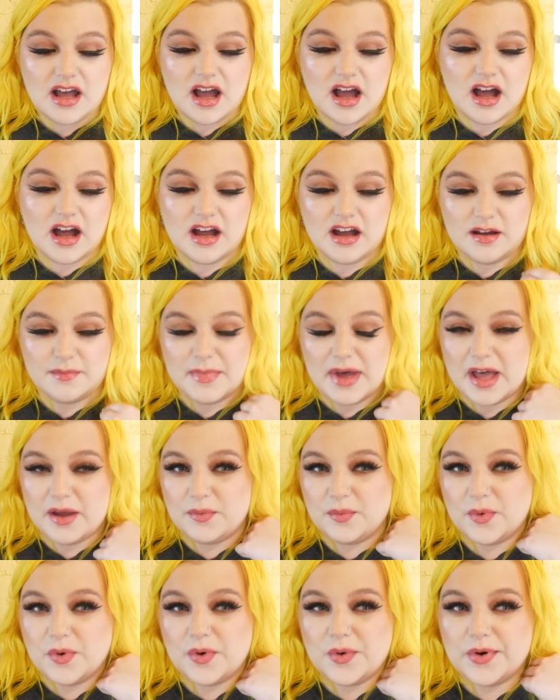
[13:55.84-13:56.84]
I
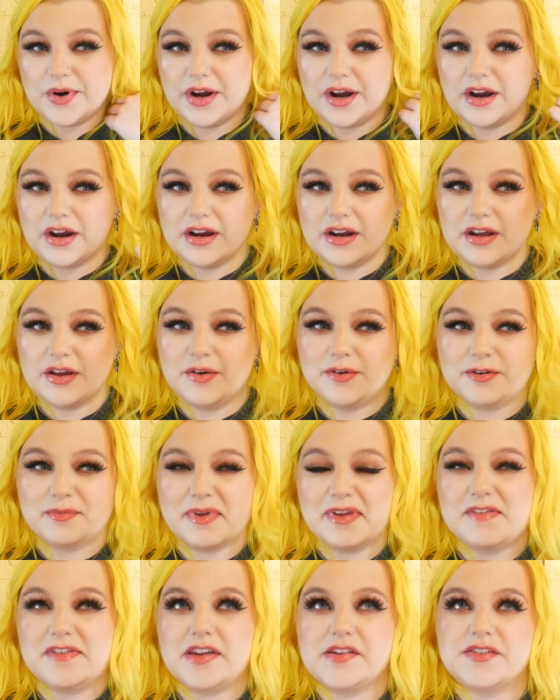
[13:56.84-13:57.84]
wore one of
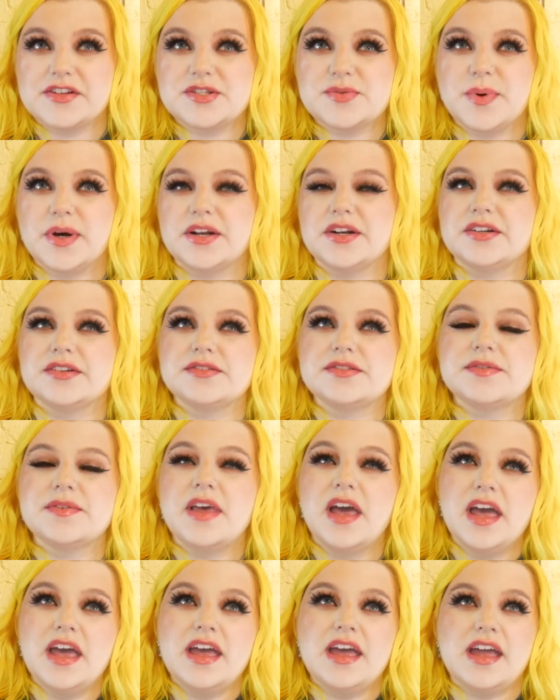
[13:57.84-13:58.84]
my favorite sweaters,
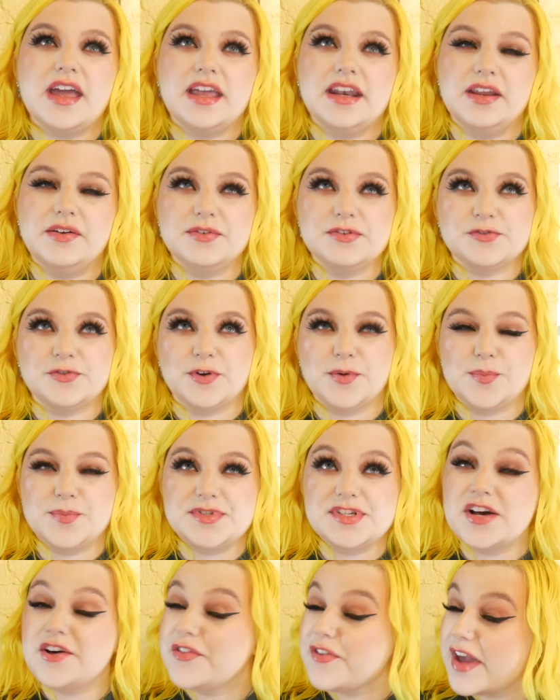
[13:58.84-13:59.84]
and it was from
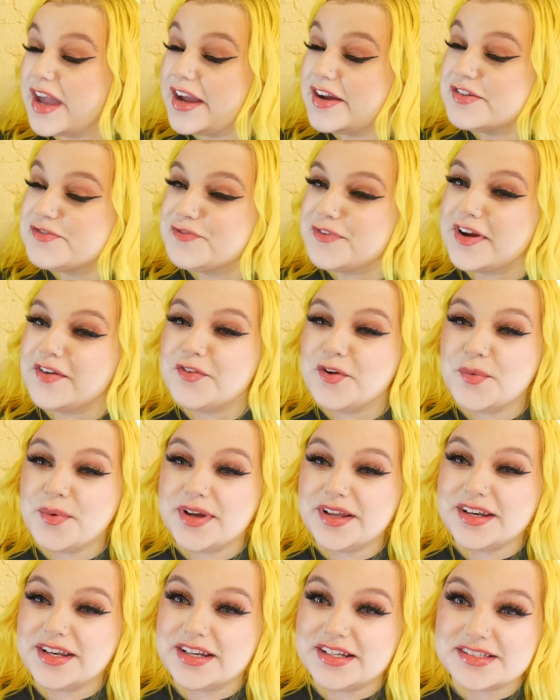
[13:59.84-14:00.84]
Self Care is for
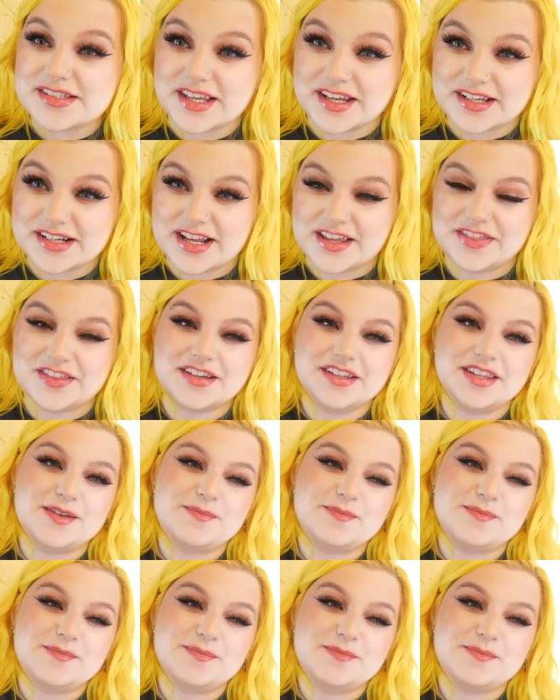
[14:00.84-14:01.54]
Everyone, and it's like an ethically